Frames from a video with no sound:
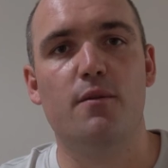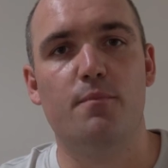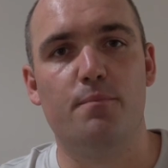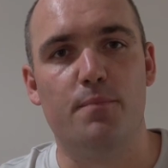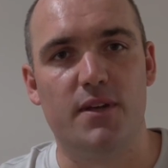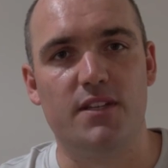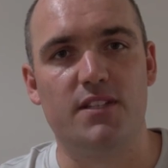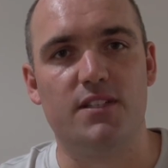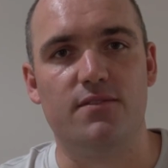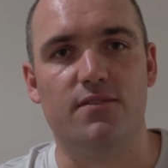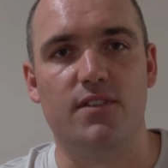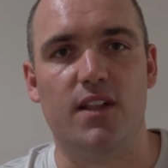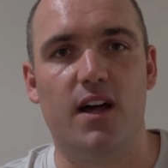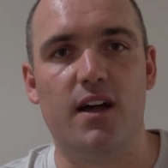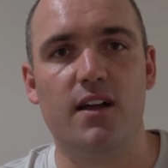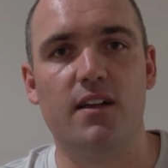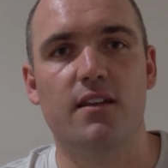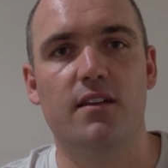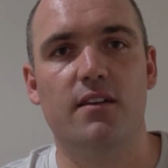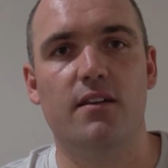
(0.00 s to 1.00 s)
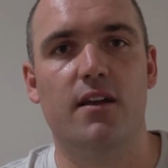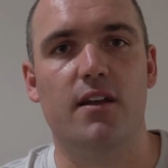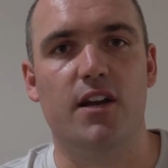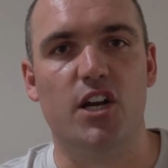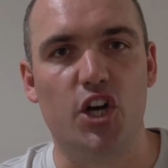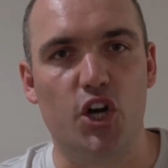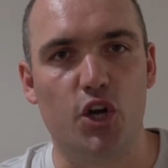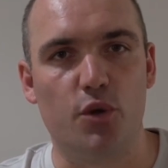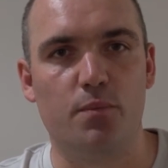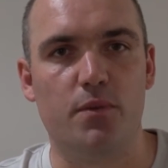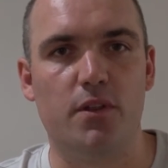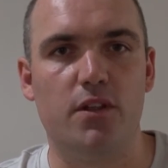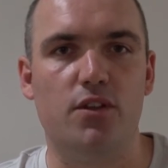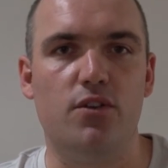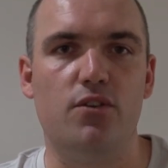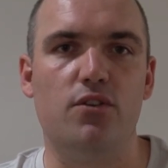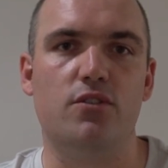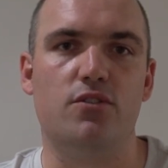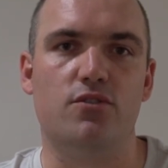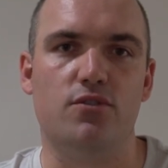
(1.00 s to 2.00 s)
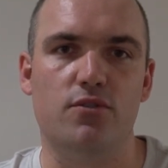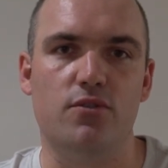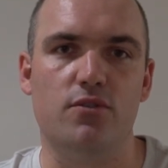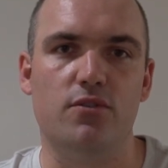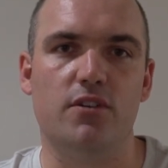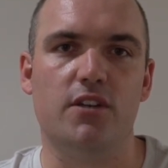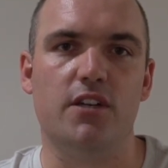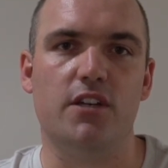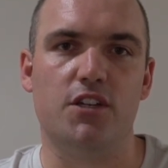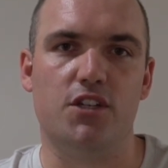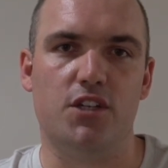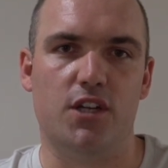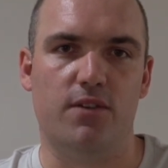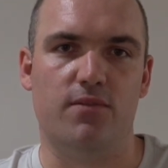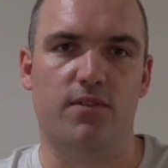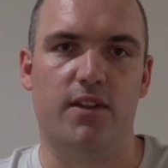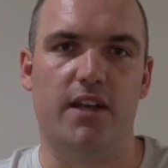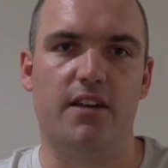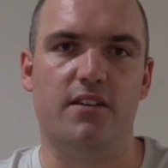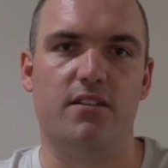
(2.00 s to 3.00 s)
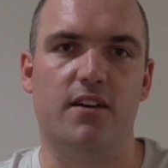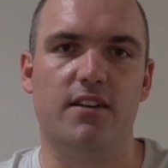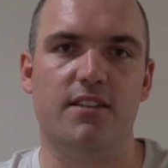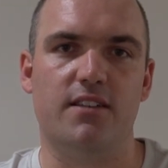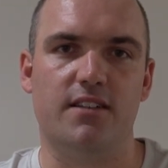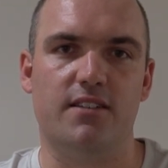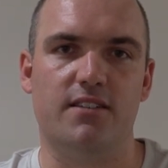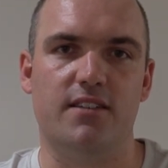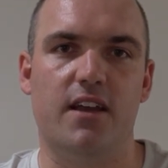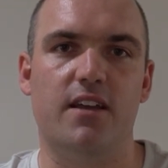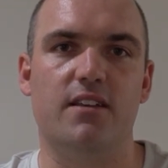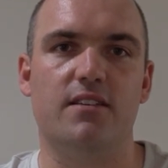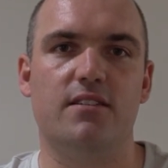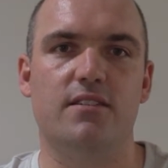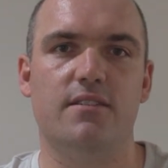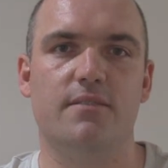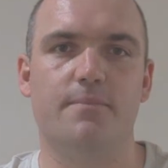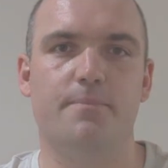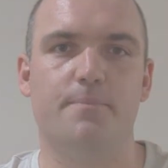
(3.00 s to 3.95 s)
Best of luck, and I hope that you too can achieve Lantite success.